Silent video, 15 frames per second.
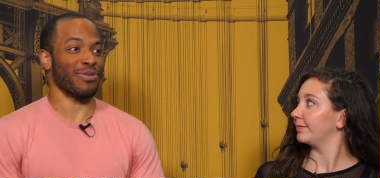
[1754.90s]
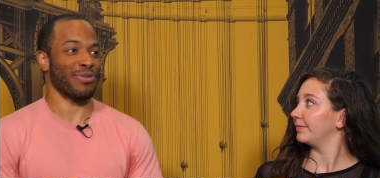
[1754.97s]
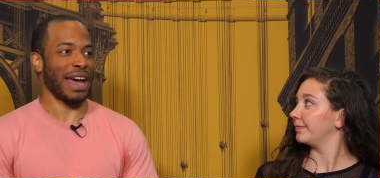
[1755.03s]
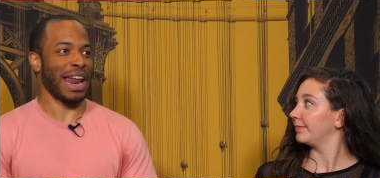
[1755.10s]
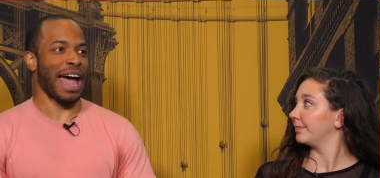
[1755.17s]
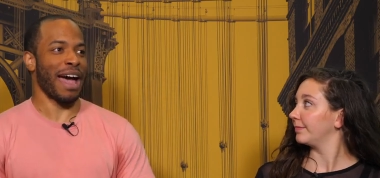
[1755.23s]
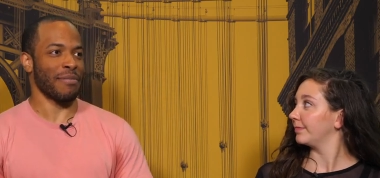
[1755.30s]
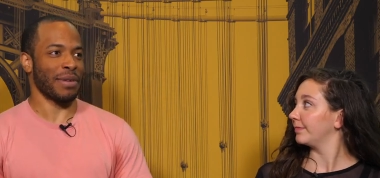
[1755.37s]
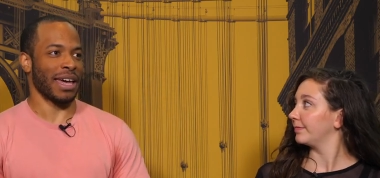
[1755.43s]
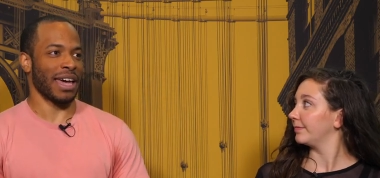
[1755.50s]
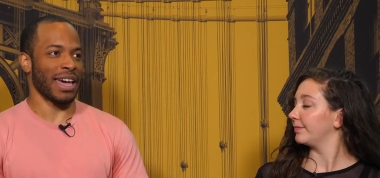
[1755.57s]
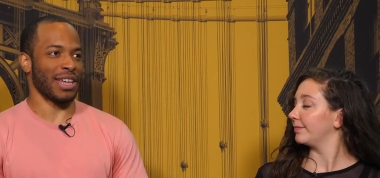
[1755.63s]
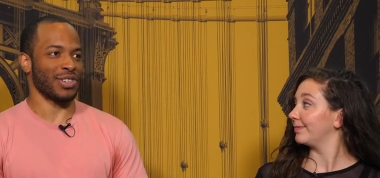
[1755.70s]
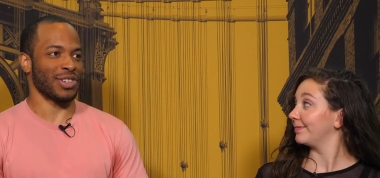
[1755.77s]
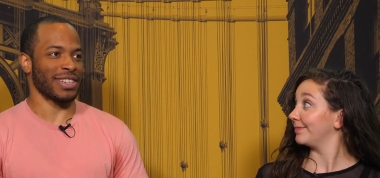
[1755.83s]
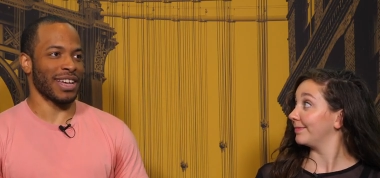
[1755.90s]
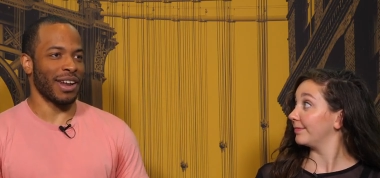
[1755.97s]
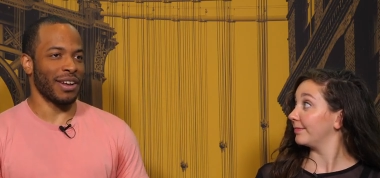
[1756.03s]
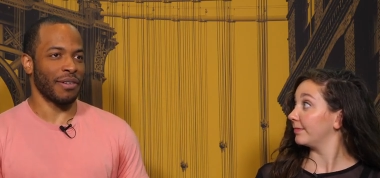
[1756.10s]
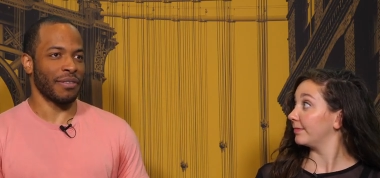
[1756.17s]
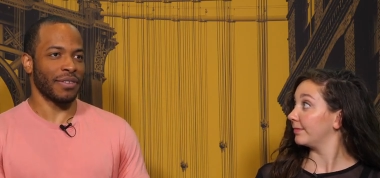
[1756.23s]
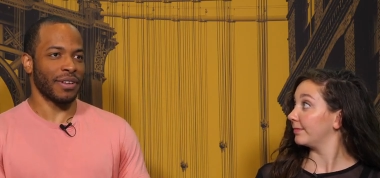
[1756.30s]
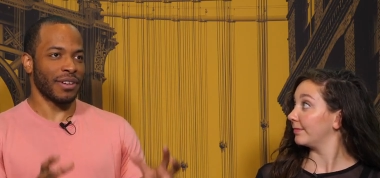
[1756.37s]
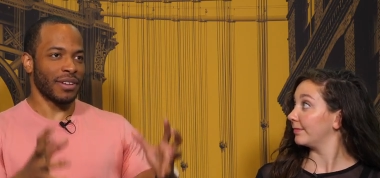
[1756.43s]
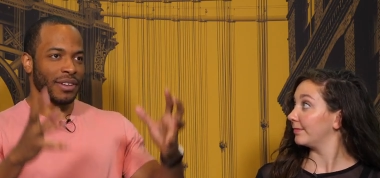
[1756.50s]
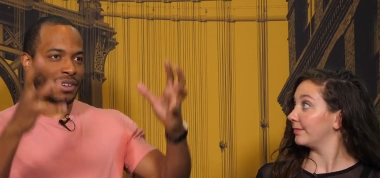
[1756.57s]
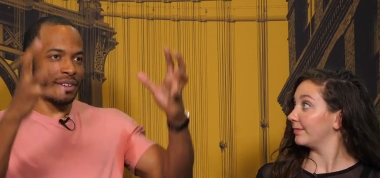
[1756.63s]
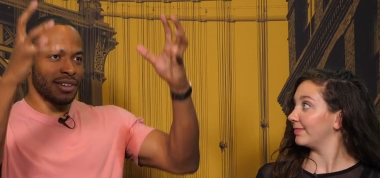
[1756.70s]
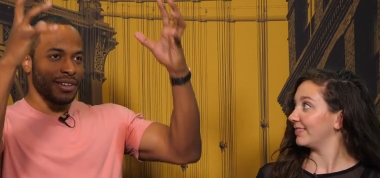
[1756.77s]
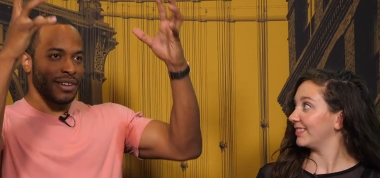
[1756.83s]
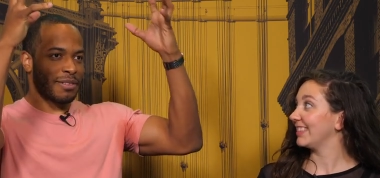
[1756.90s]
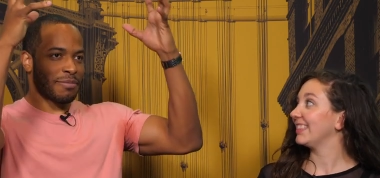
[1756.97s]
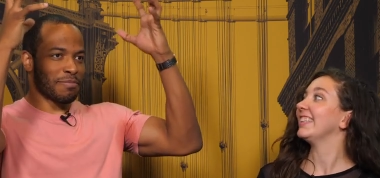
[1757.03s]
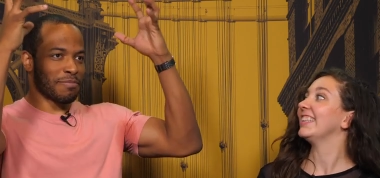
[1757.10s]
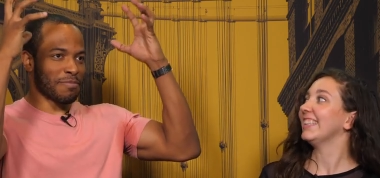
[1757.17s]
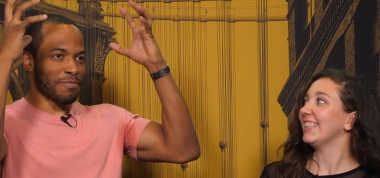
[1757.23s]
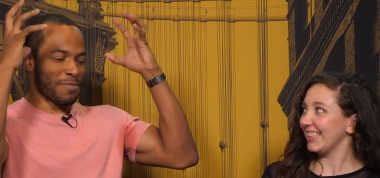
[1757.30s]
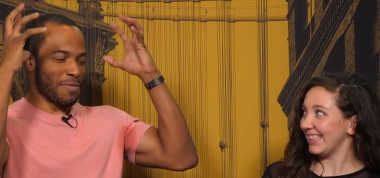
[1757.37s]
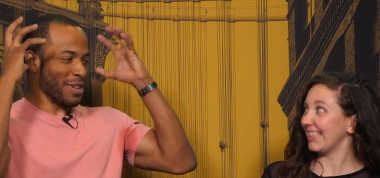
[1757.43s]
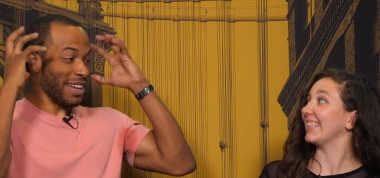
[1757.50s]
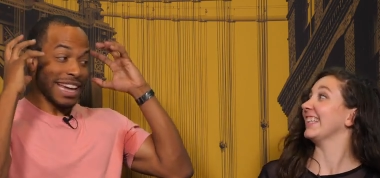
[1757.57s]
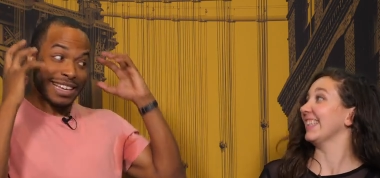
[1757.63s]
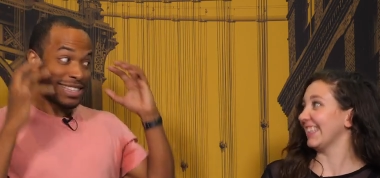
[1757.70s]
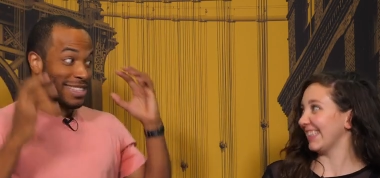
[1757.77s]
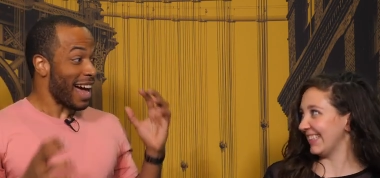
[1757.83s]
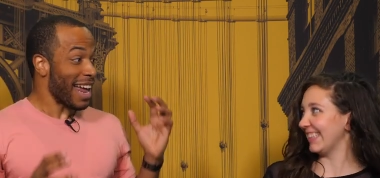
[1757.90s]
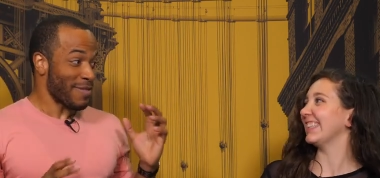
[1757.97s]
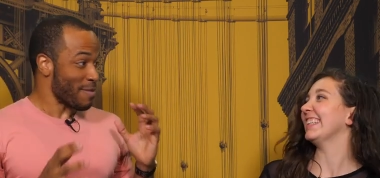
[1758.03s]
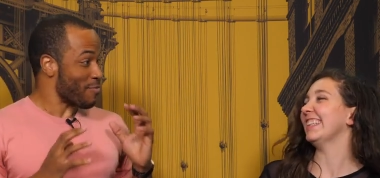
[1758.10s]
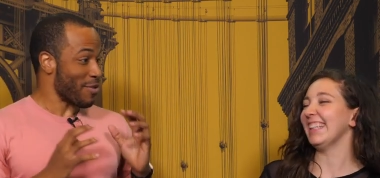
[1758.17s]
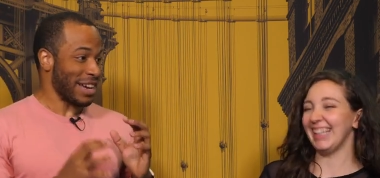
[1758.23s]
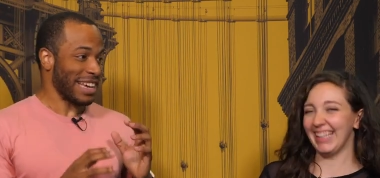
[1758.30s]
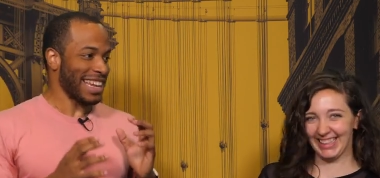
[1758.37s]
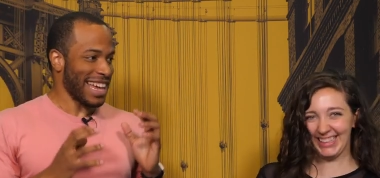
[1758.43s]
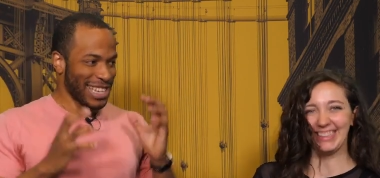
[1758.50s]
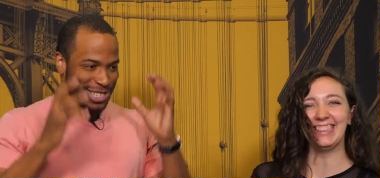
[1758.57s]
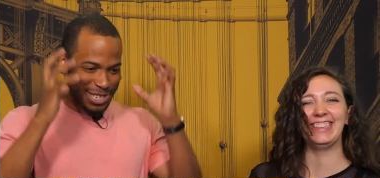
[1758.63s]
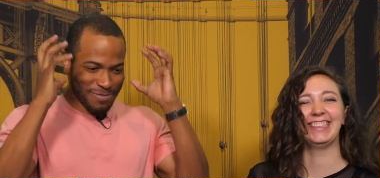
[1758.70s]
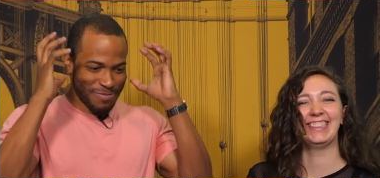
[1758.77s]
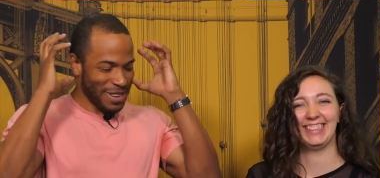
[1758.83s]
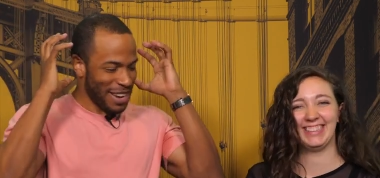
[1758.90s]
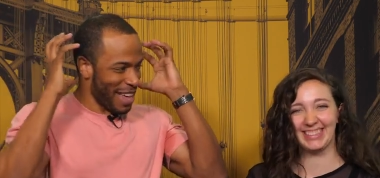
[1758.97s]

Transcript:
Speaker 1: right at me and just kind of put like not even break glance, just put